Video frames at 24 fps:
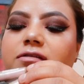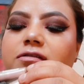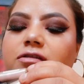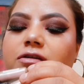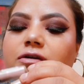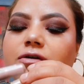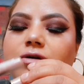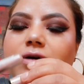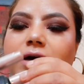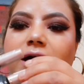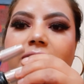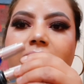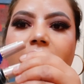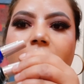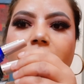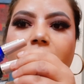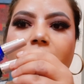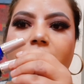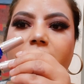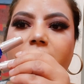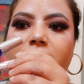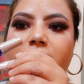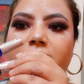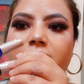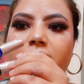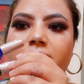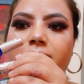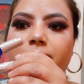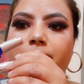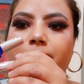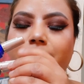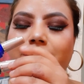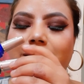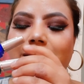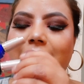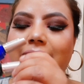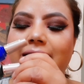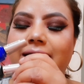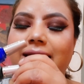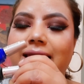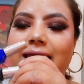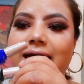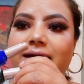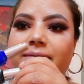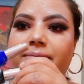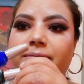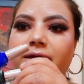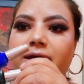So I got it, this black
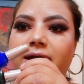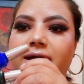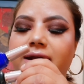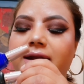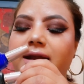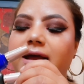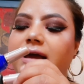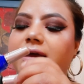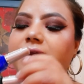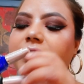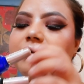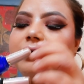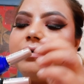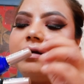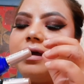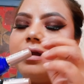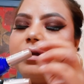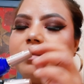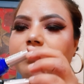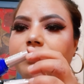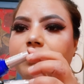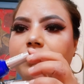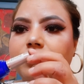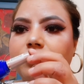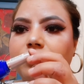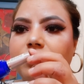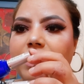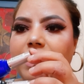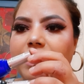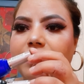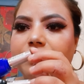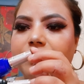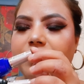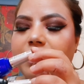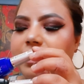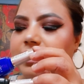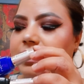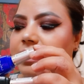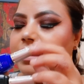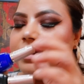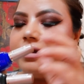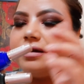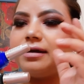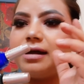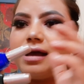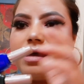Lakme eyeliner and a blue Lakme eyeliner.